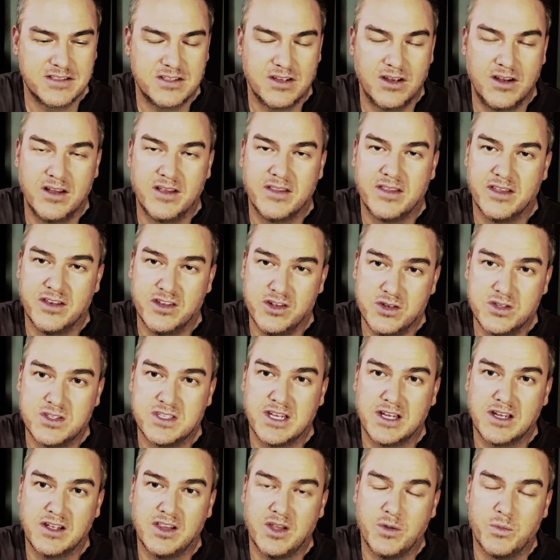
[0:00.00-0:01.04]
So the new
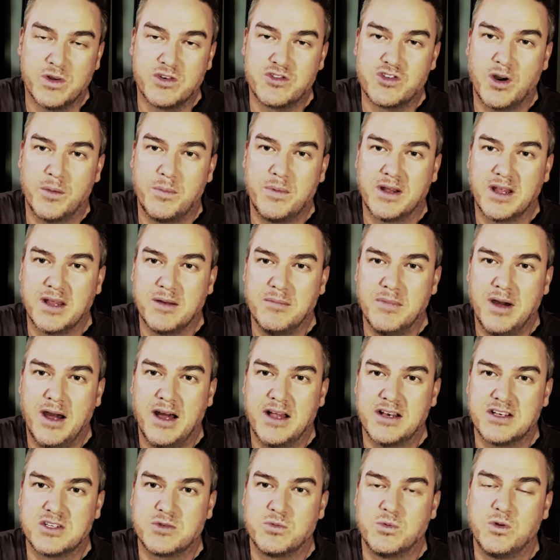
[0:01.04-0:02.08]
single that we're dropping in
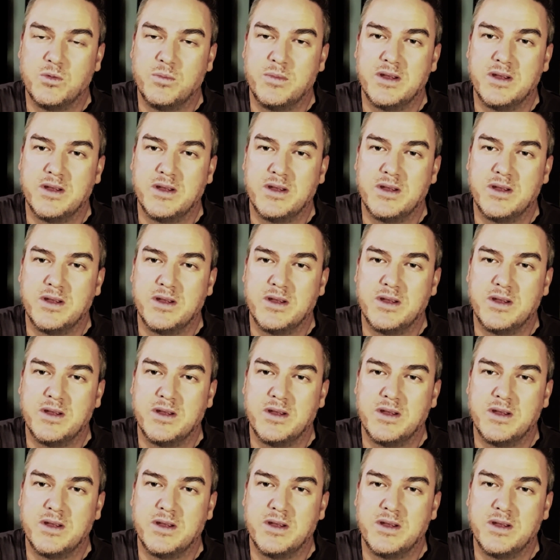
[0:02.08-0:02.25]
March